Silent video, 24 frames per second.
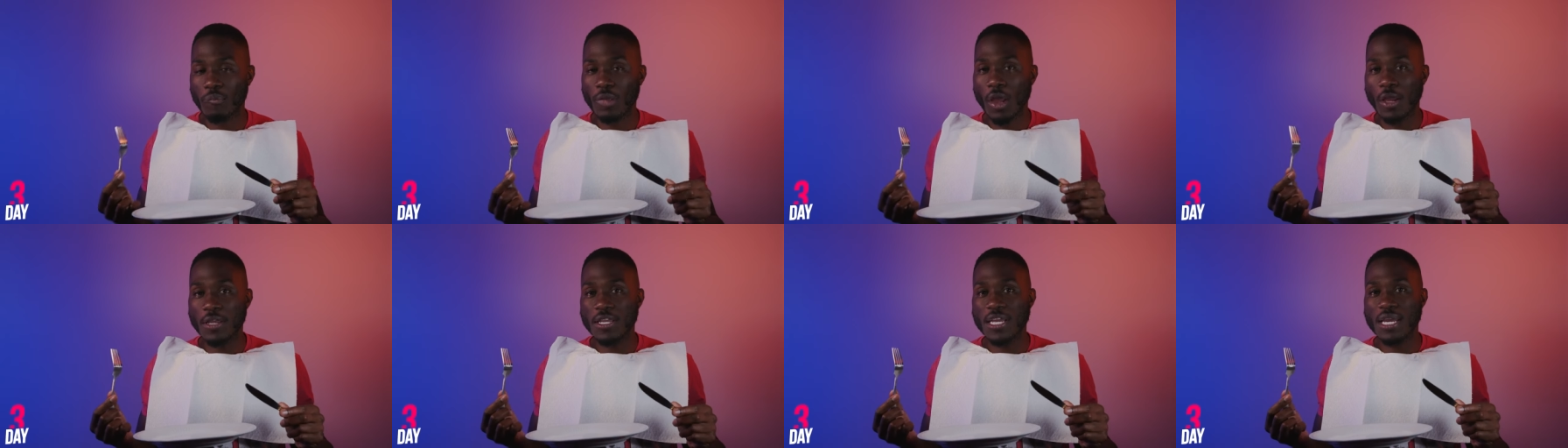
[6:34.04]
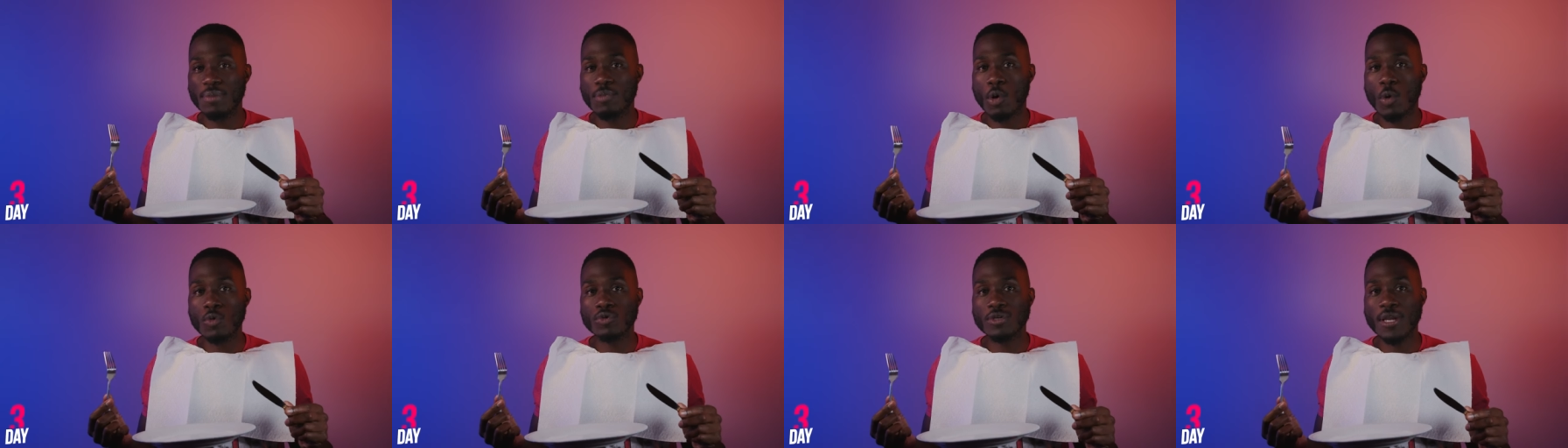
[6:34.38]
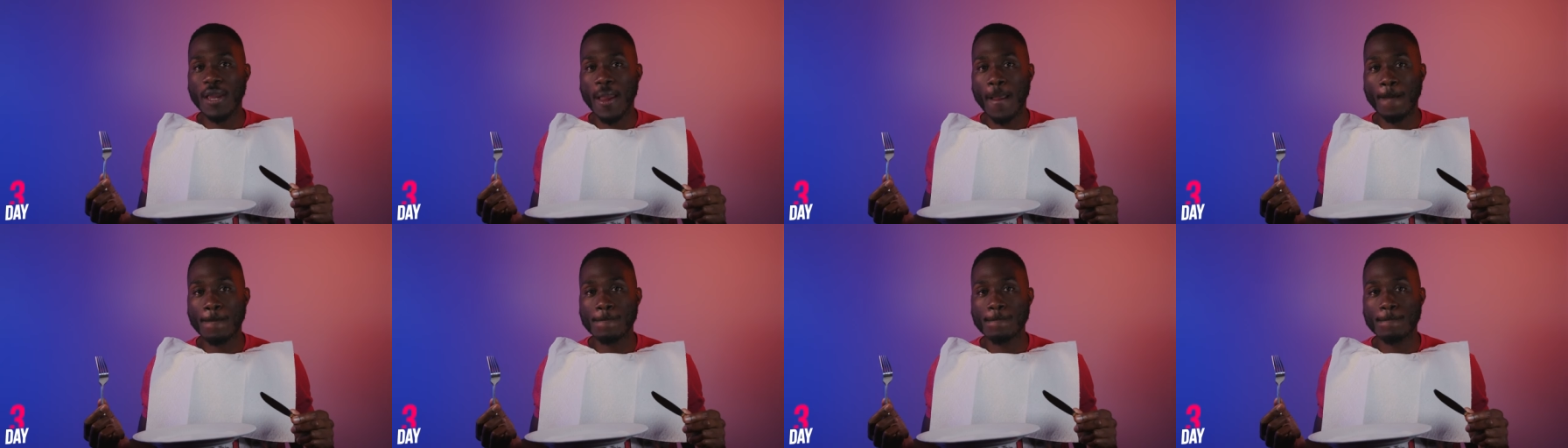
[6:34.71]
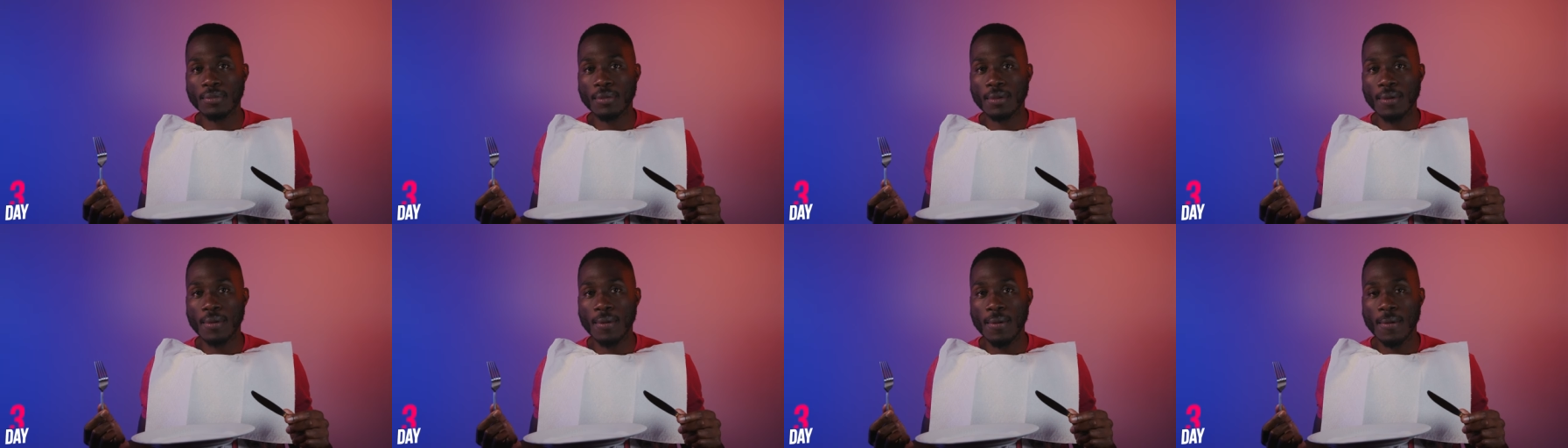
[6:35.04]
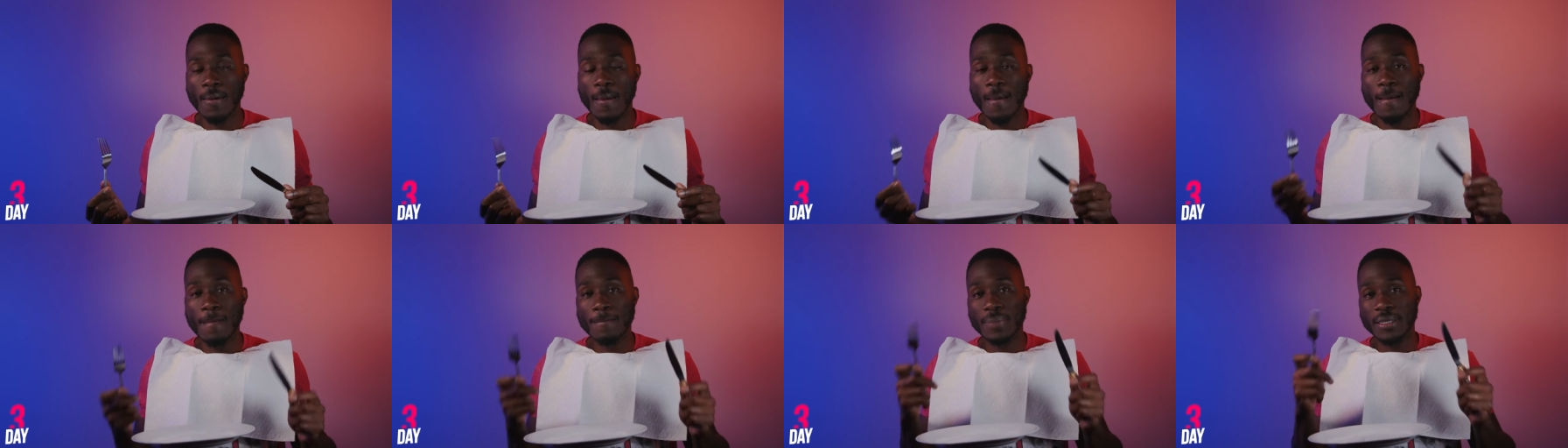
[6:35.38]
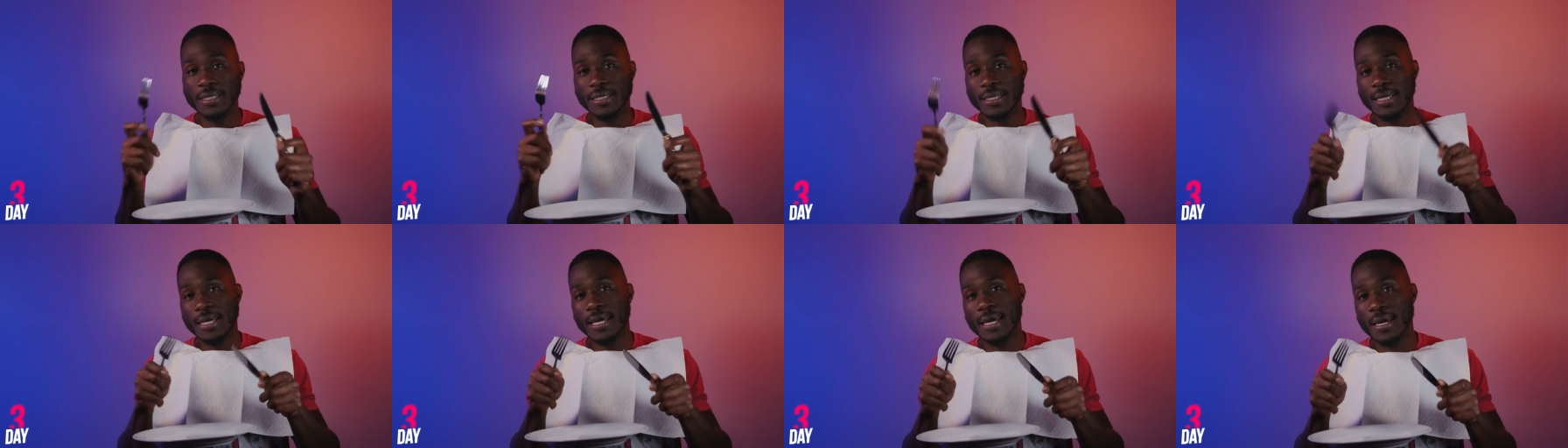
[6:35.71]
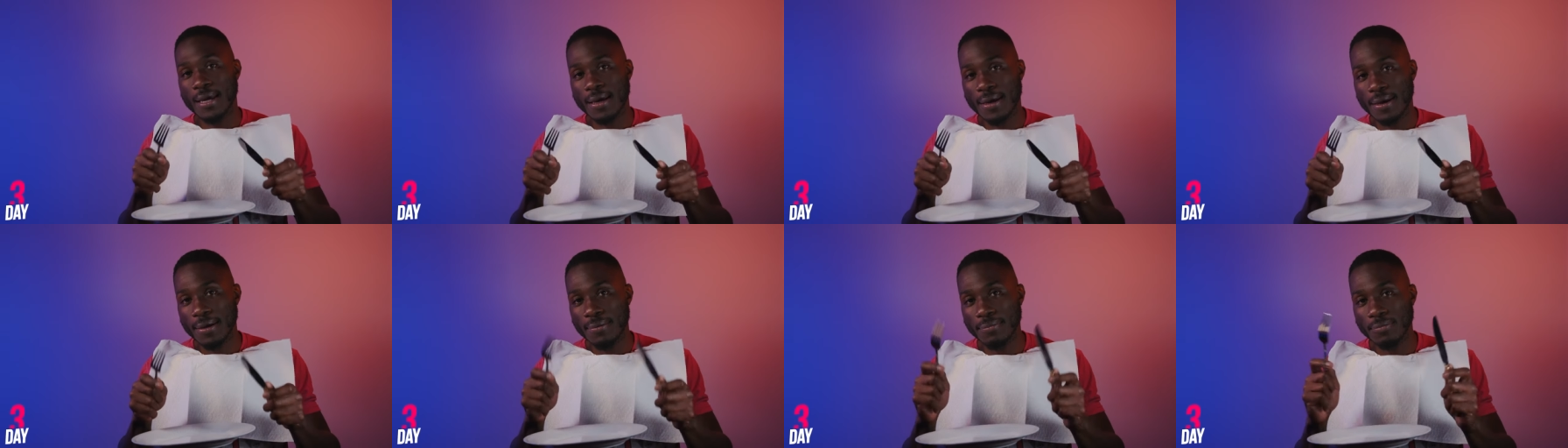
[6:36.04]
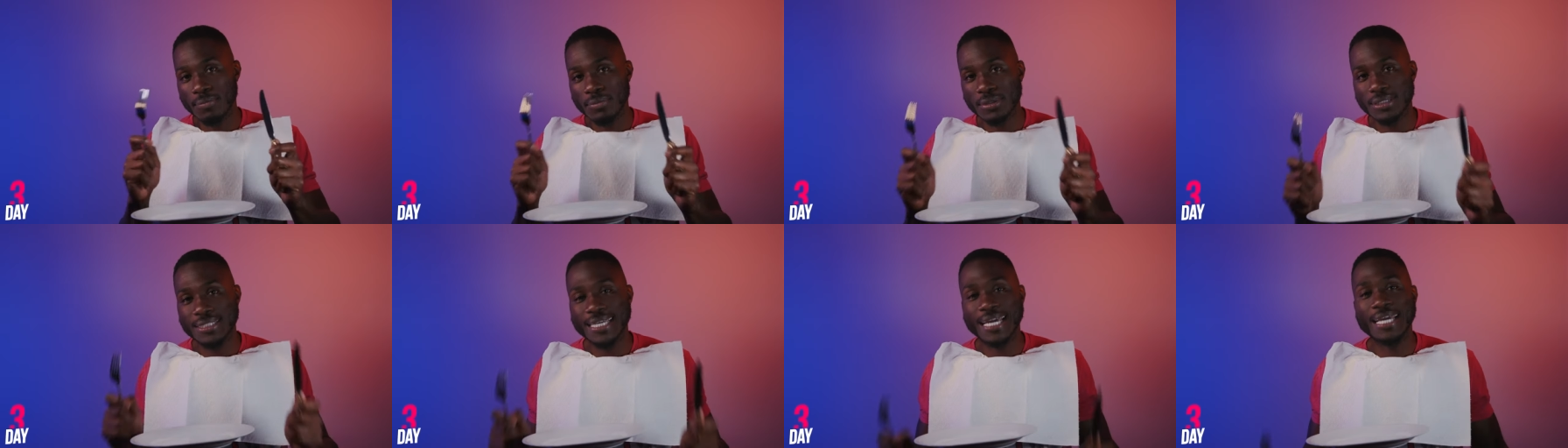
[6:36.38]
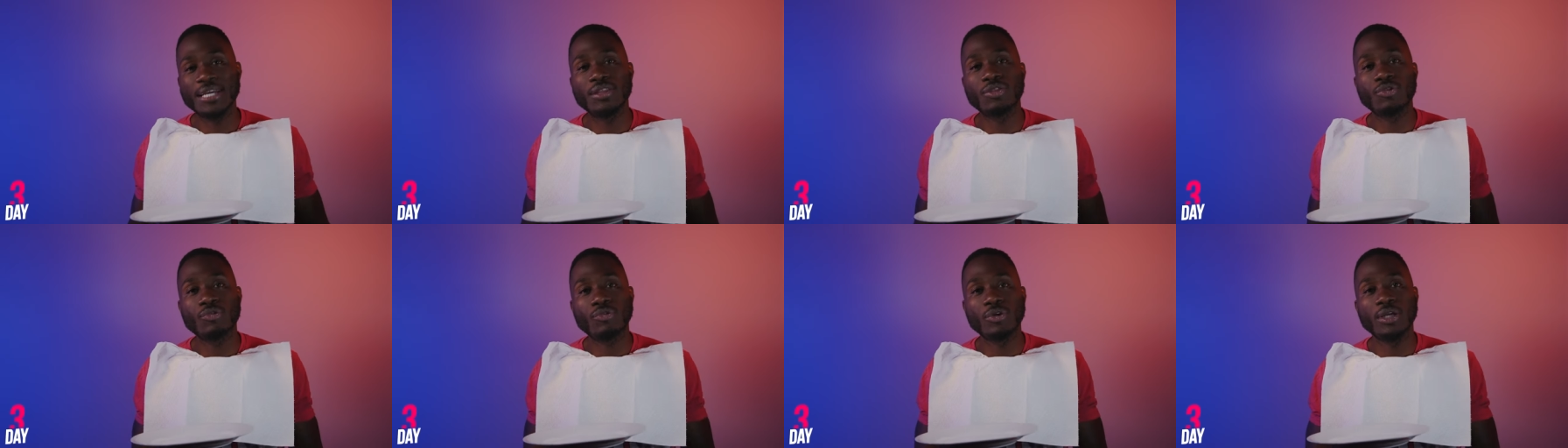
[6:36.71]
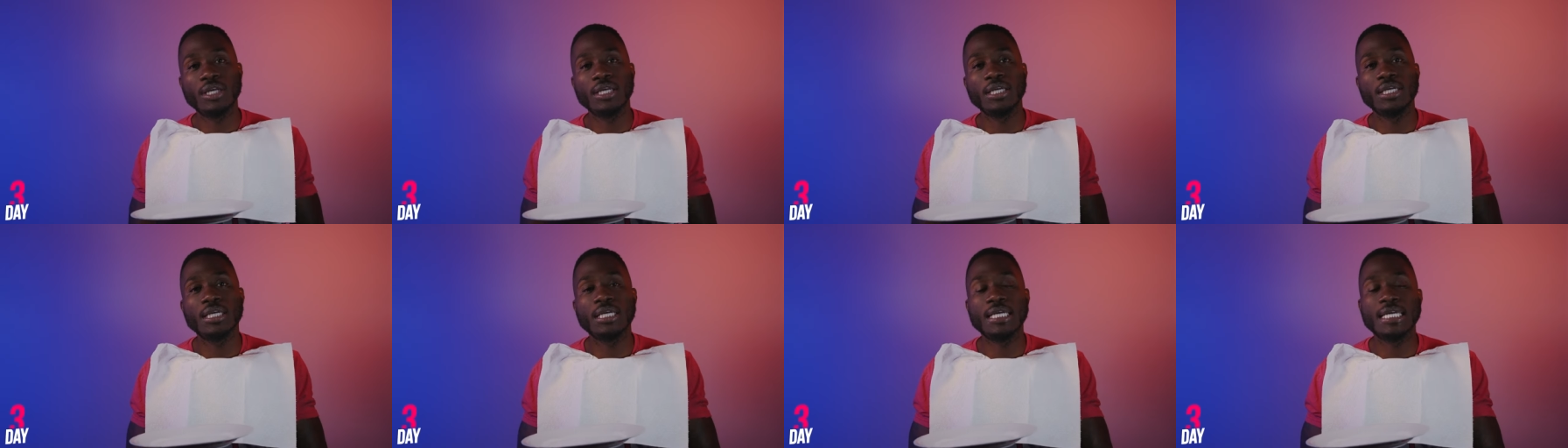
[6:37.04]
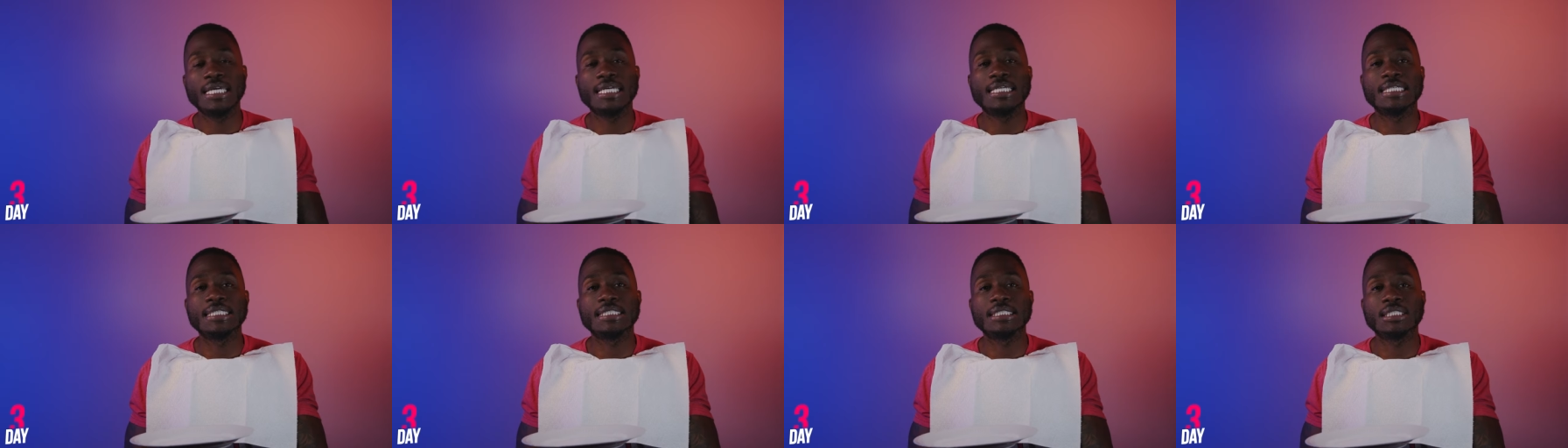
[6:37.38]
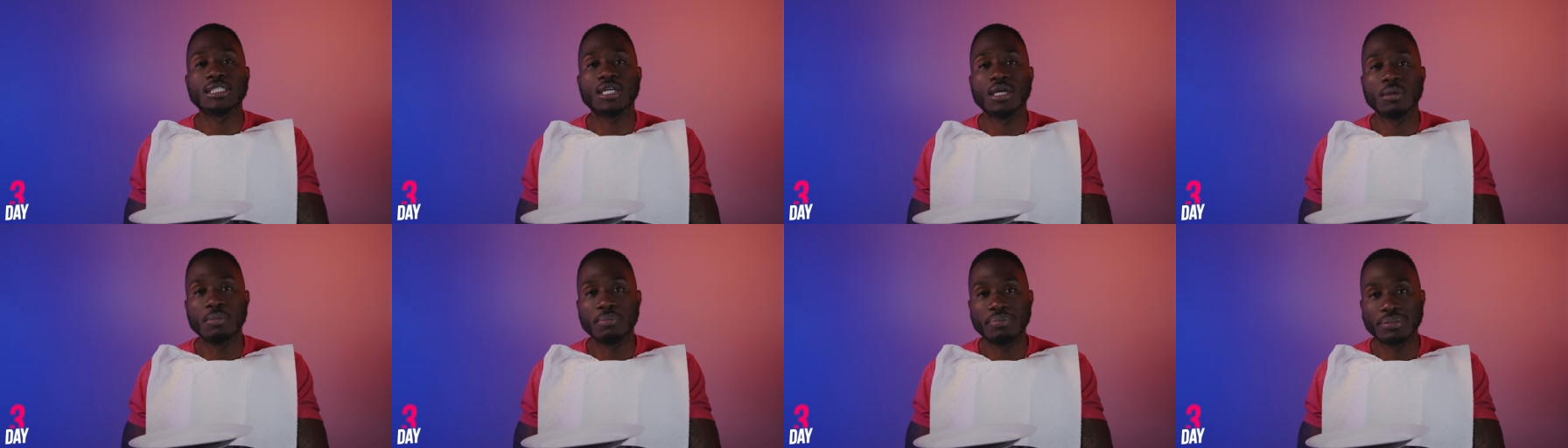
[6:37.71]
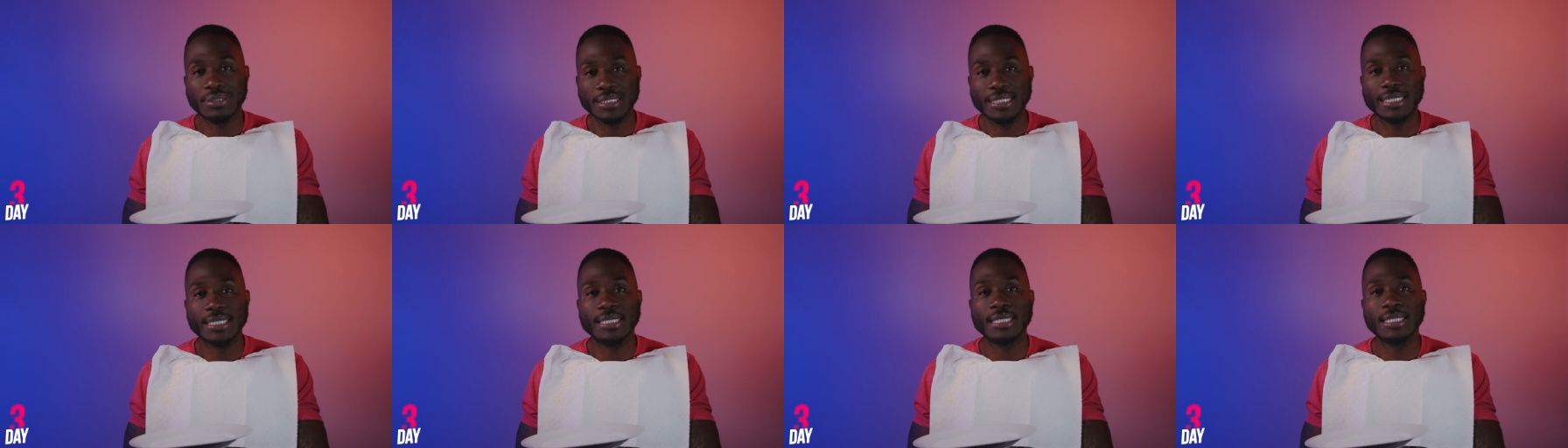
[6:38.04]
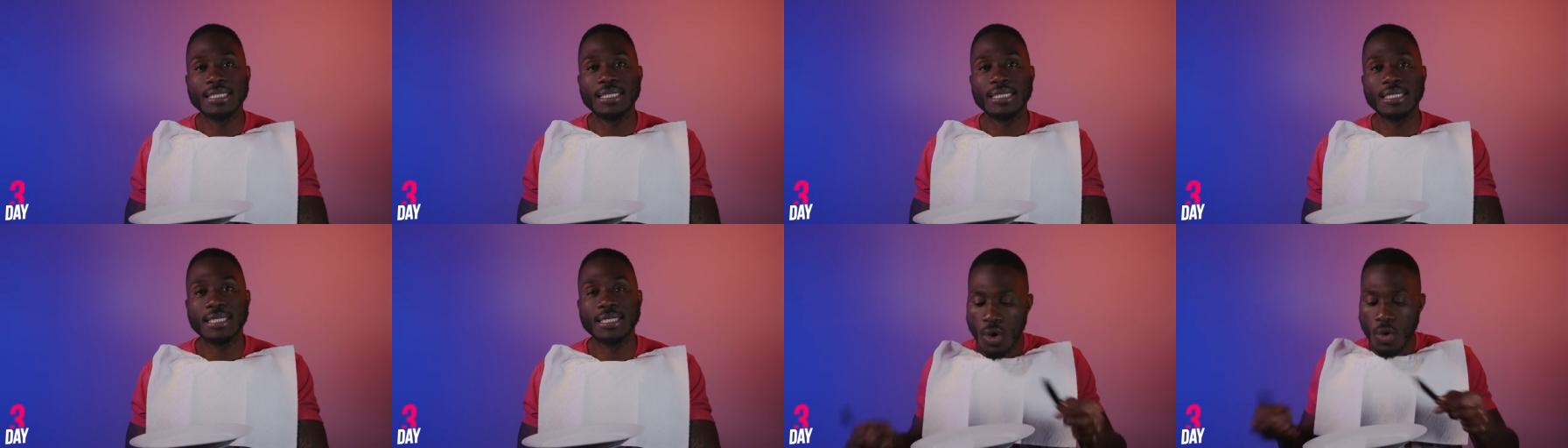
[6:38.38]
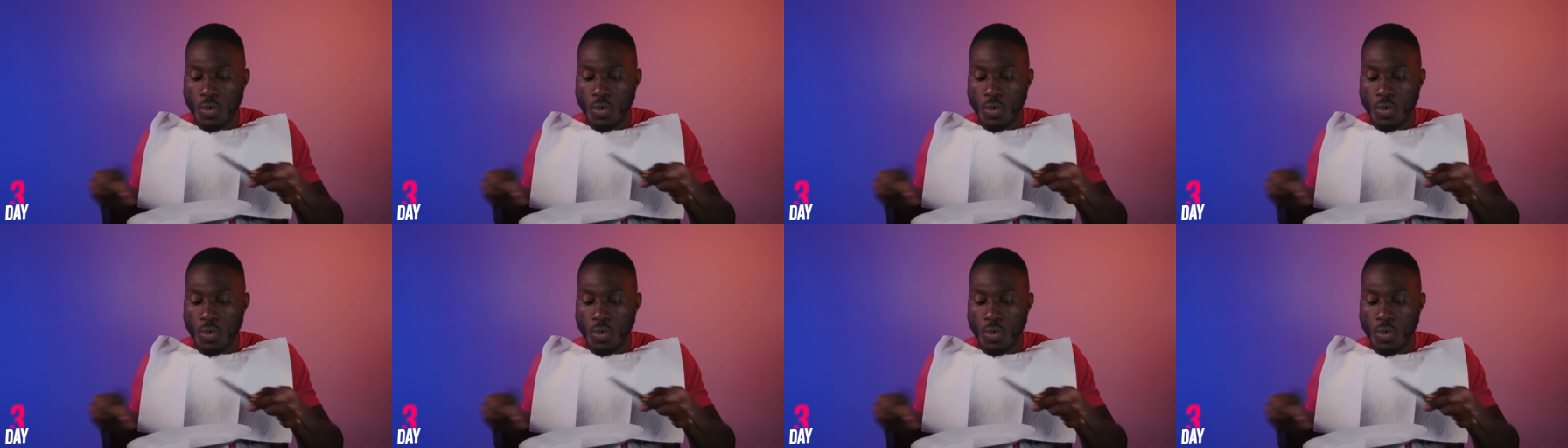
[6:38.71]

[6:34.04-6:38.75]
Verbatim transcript: a T-bone steak. But yeah, day three is completed.